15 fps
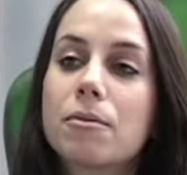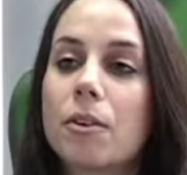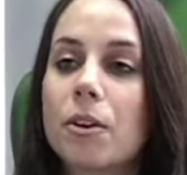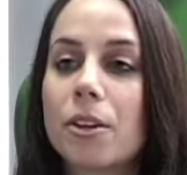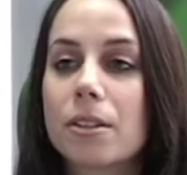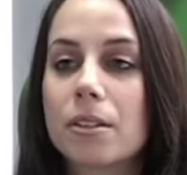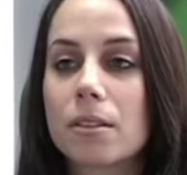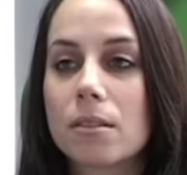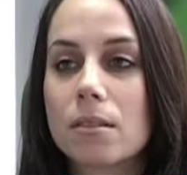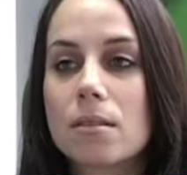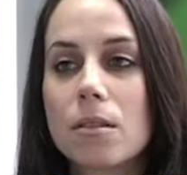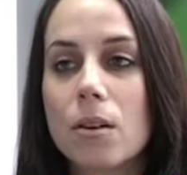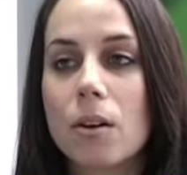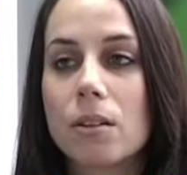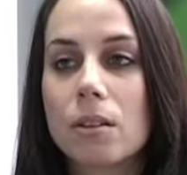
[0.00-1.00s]

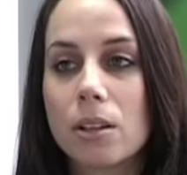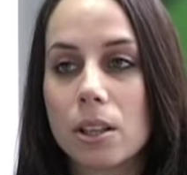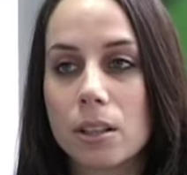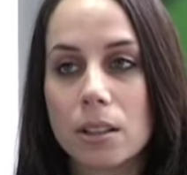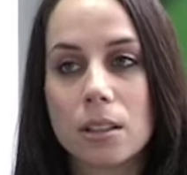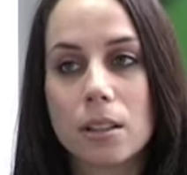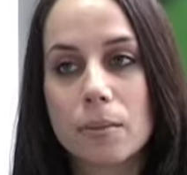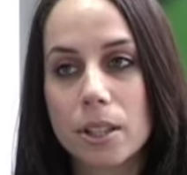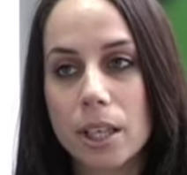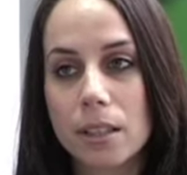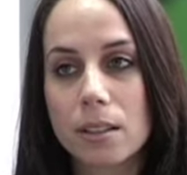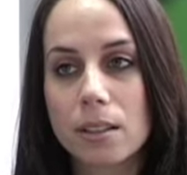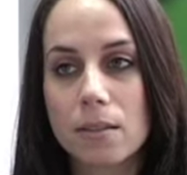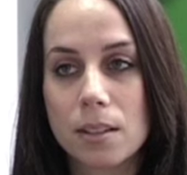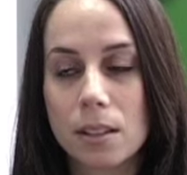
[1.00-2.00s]
focus on learning
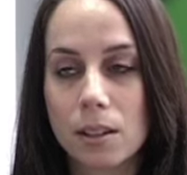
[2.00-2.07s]
objectives